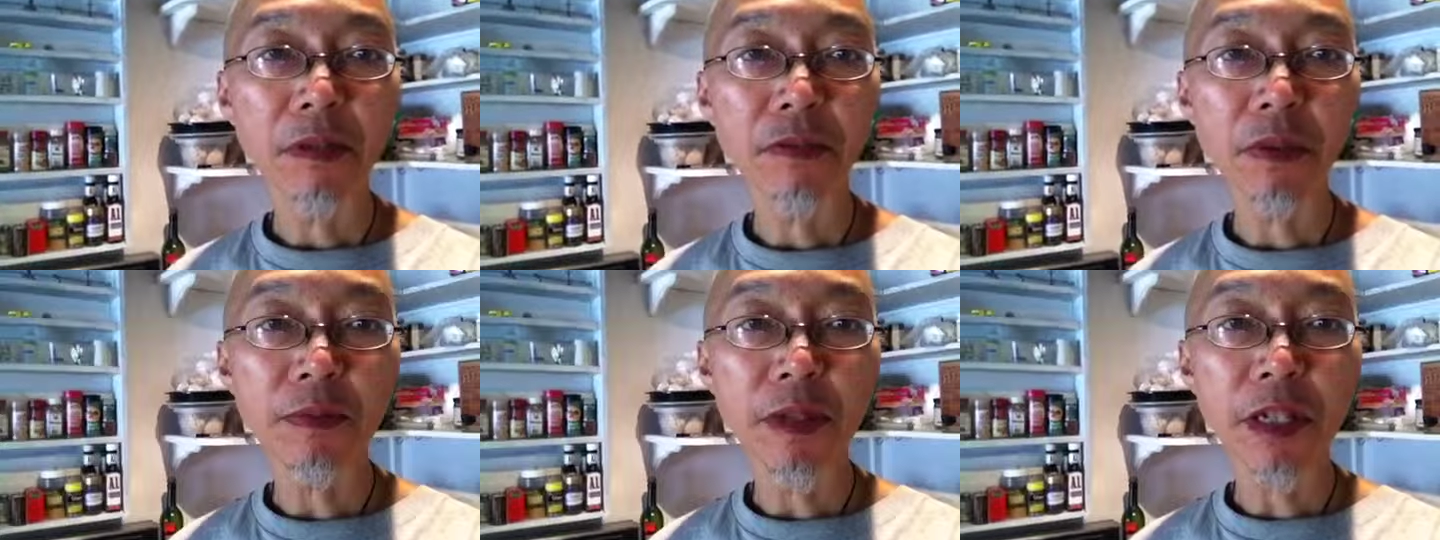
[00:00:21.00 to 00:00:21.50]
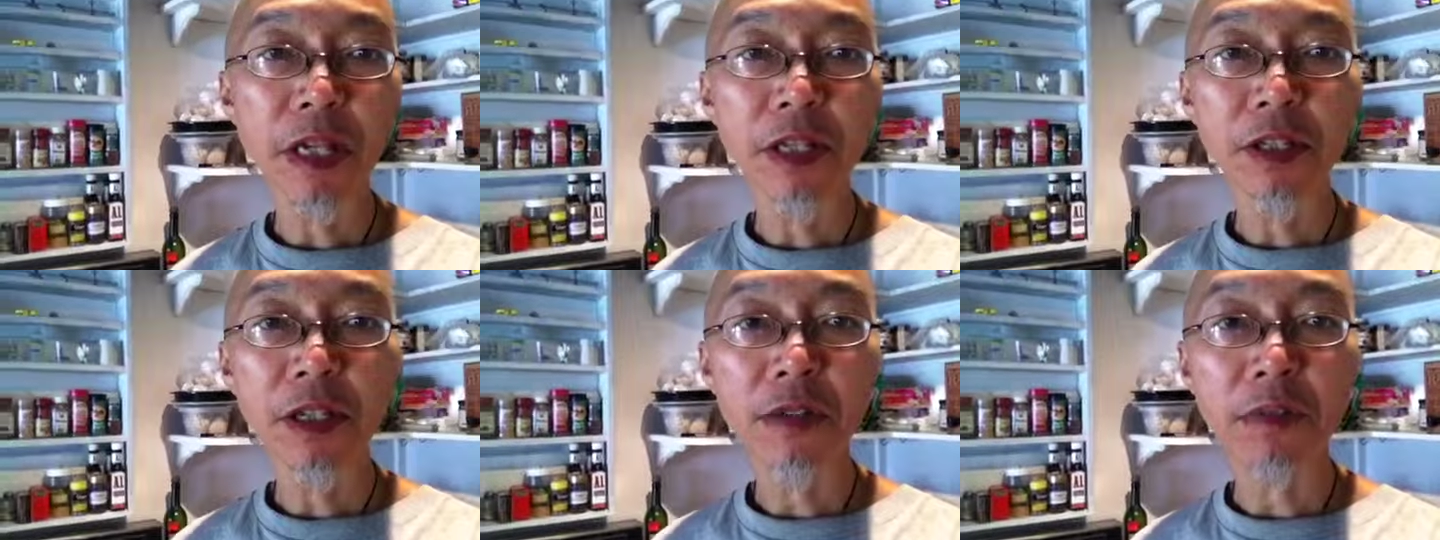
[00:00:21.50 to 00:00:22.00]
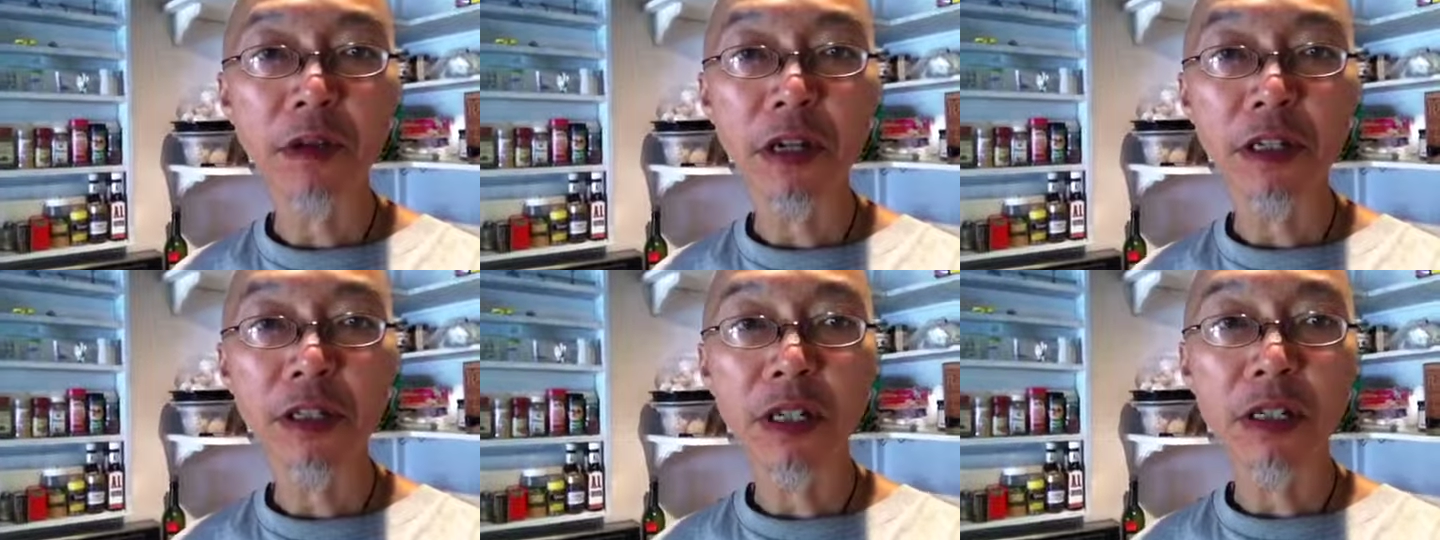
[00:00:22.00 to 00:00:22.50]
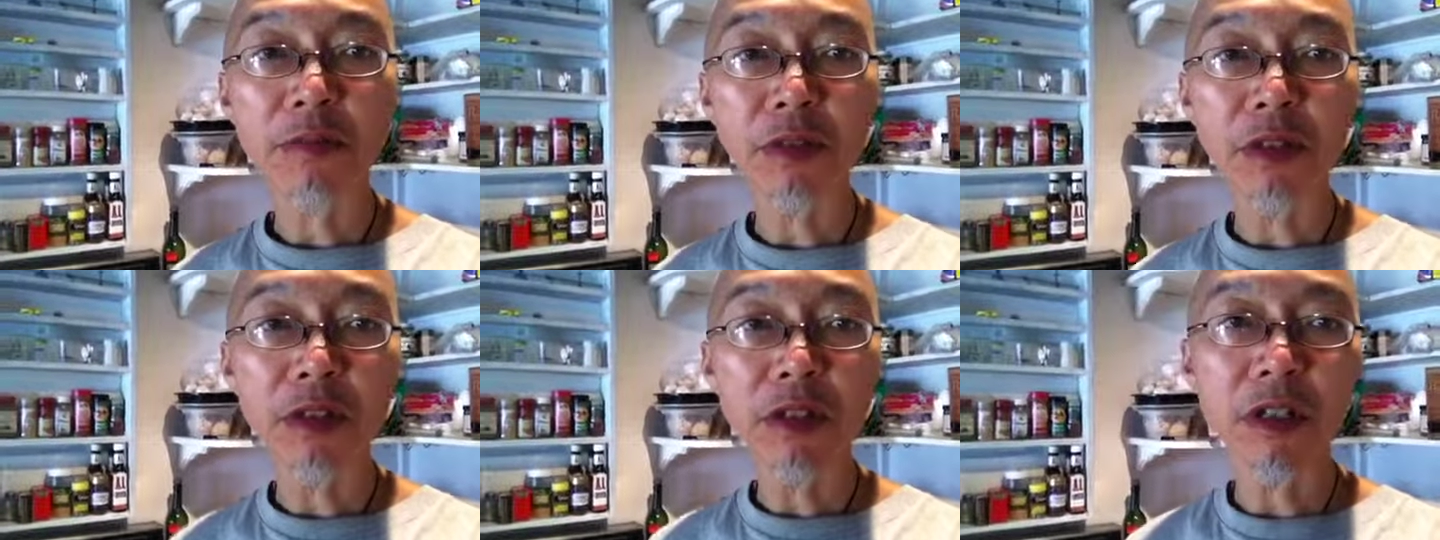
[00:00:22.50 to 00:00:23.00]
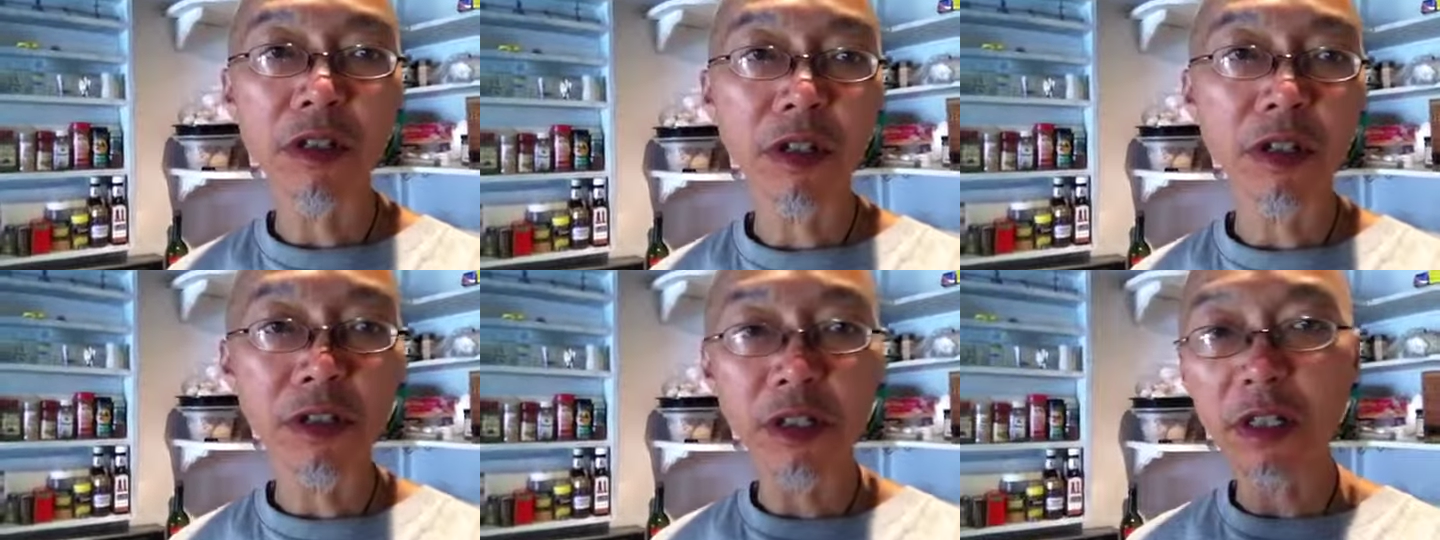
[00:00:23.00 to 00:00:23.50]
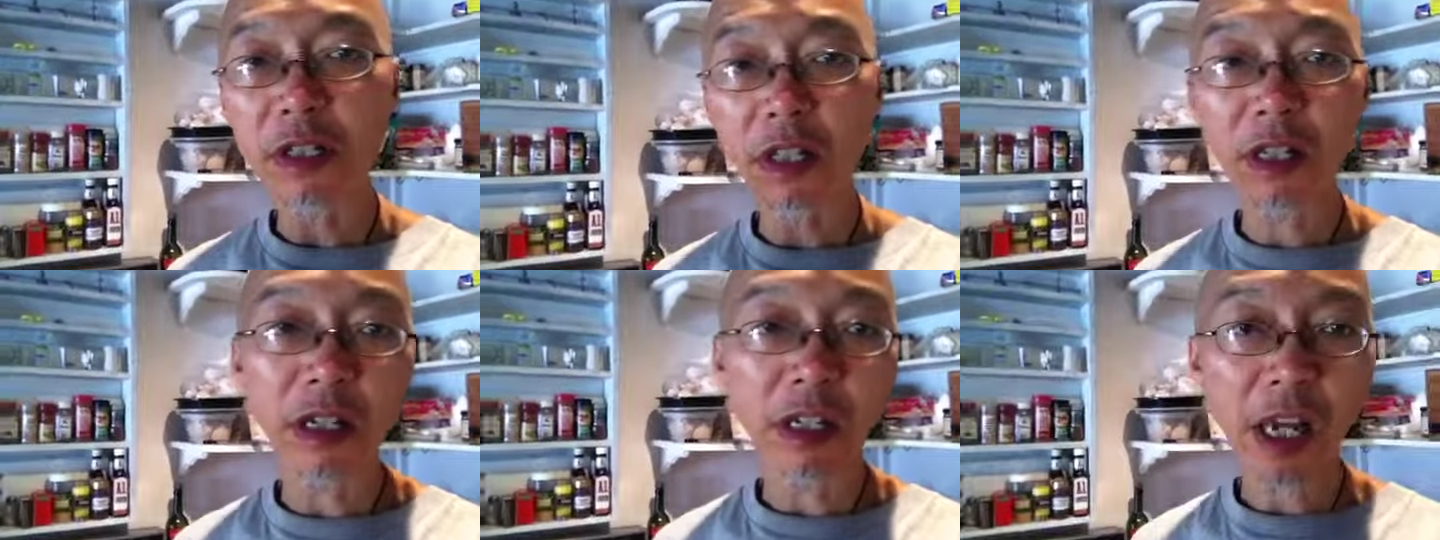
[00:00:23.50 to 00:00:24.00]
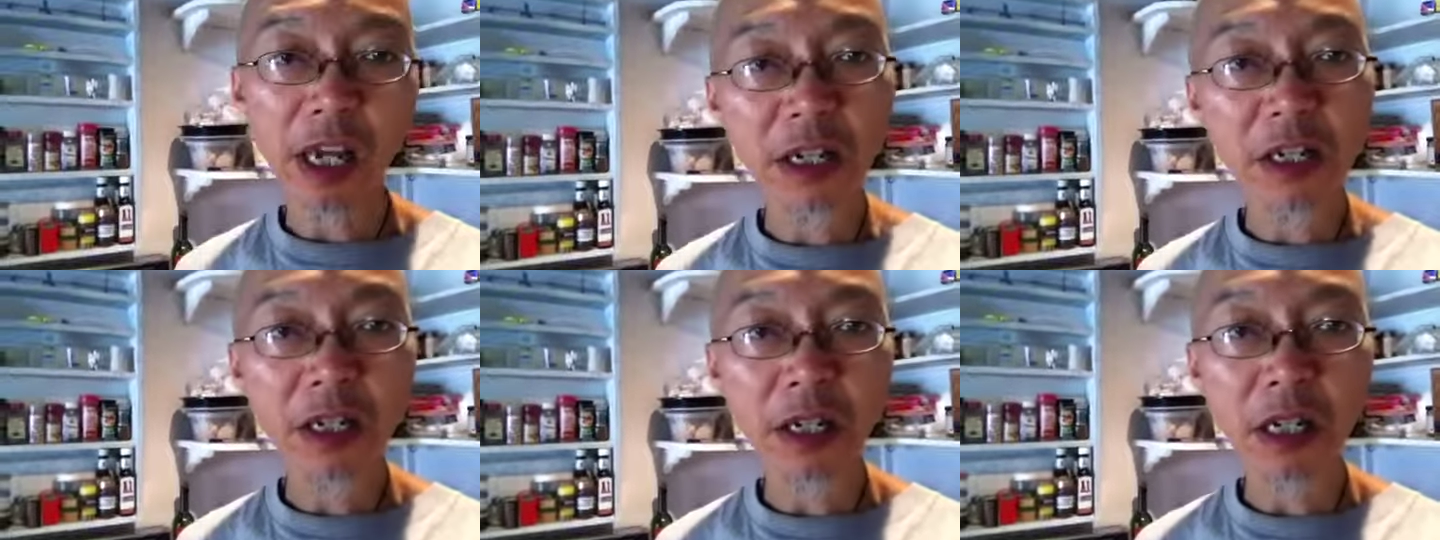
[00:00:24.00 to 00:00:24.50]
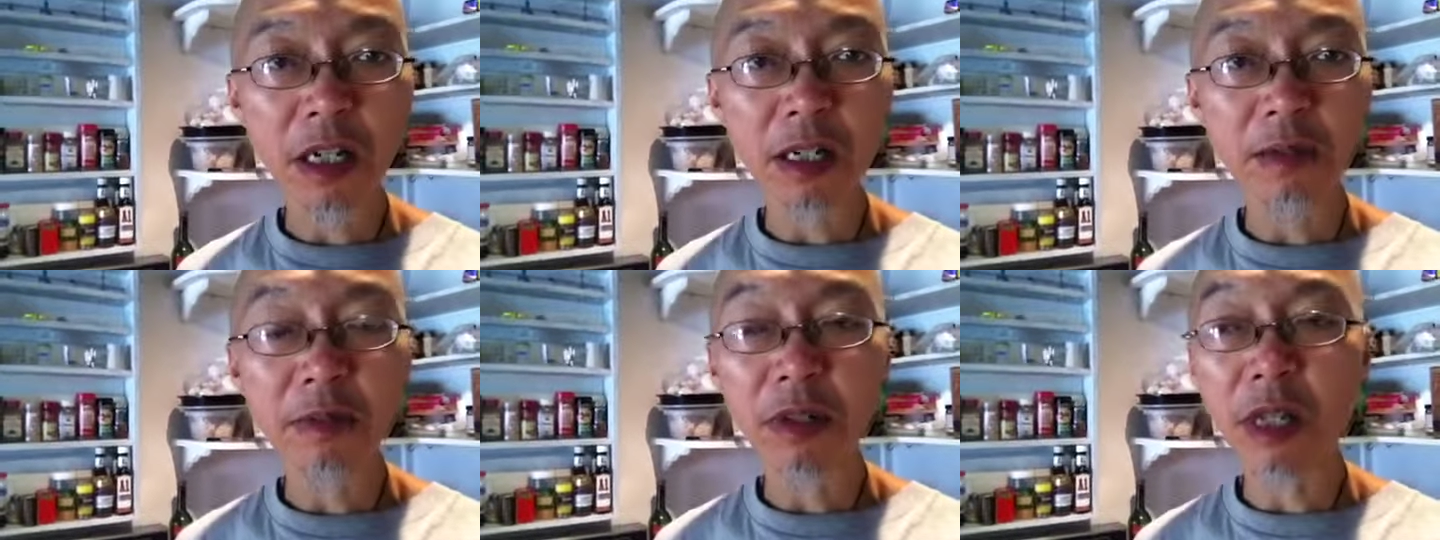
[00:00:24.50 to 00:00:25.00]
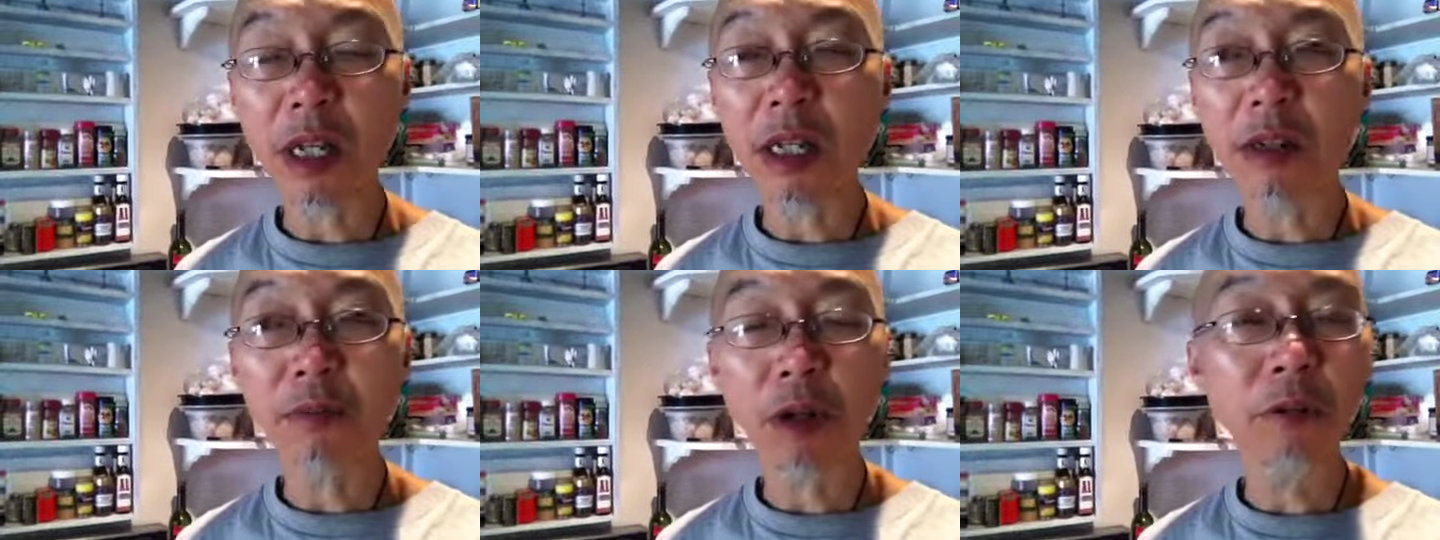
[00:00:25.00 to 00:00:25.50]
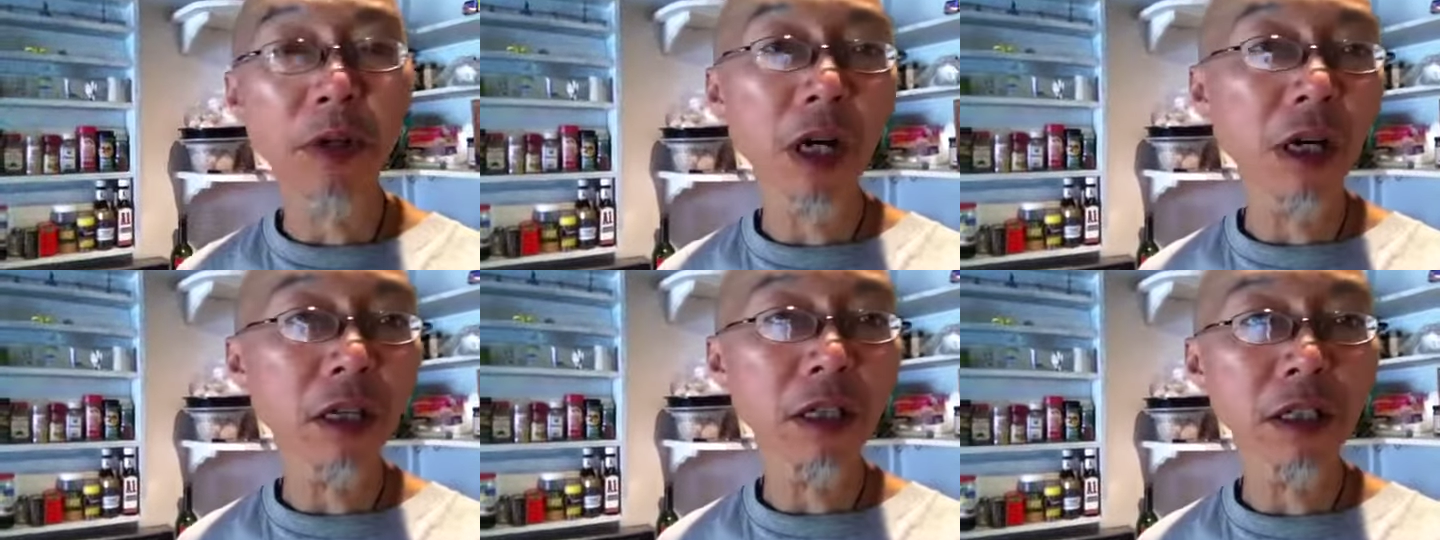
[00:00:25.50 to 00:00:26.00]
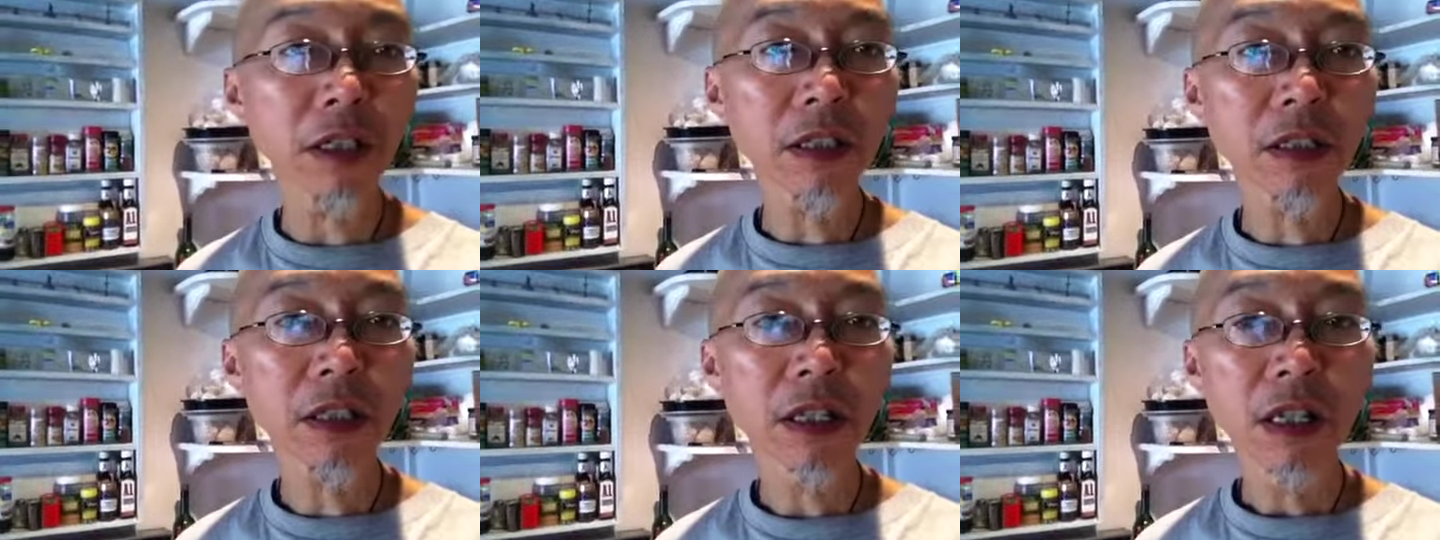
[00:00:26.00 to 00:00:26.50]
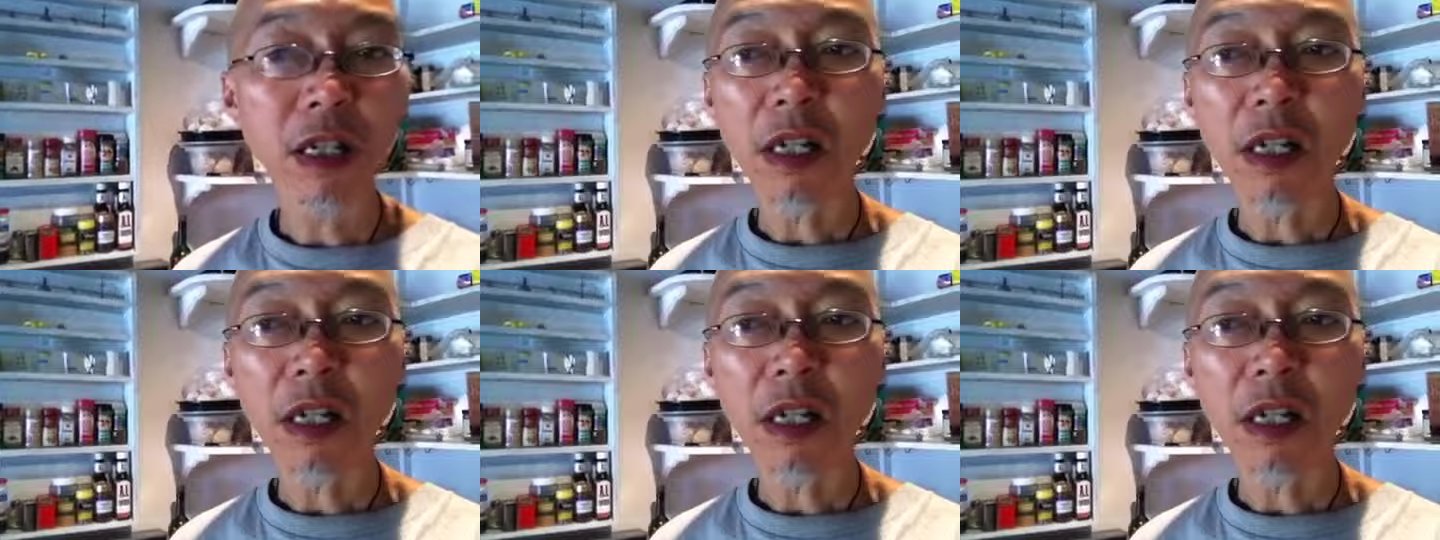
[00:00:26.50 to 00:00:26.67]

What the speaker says: fermentation process produces all these like enzymes and probiotics,